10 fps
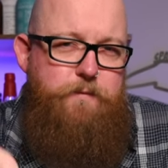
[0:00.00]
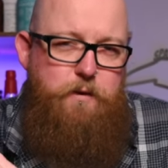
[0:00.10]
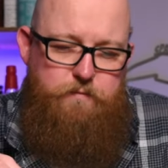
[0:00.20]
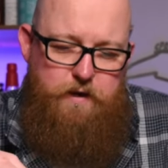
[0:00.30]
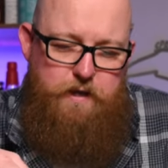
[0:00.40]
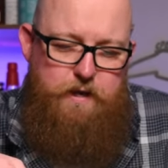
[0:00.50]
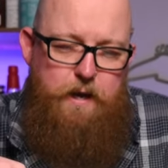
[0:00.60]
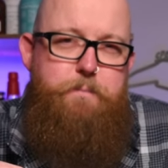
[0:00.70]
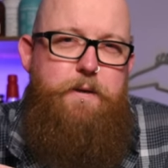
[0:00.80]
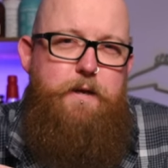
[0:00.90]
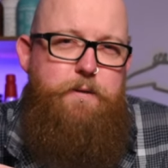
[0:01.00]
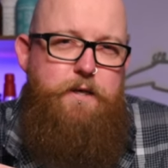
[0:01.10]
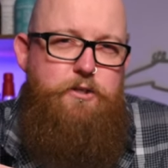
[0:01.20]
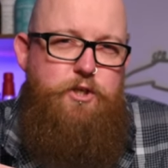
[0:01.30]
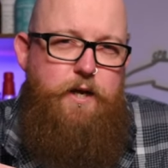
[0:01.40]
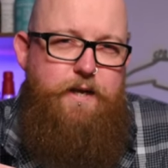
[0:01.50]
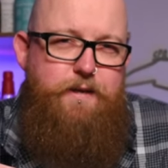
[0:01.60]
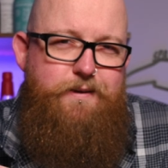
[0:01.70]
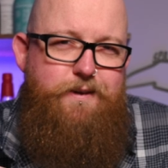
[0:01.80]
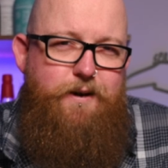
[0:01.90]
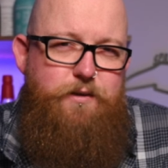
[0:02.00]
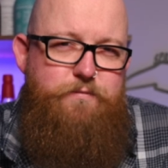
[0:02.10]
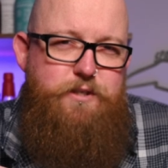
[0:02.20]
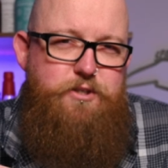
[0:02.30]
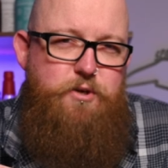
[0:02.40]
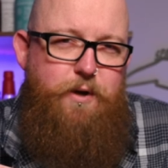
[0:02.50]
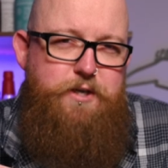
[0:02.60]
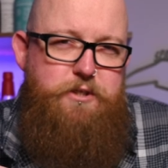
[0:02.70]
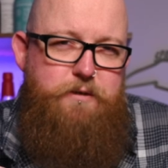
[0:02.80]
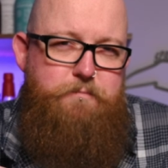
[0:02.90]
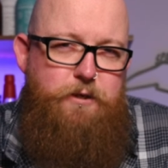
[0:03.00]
of a PB&J kind of situation.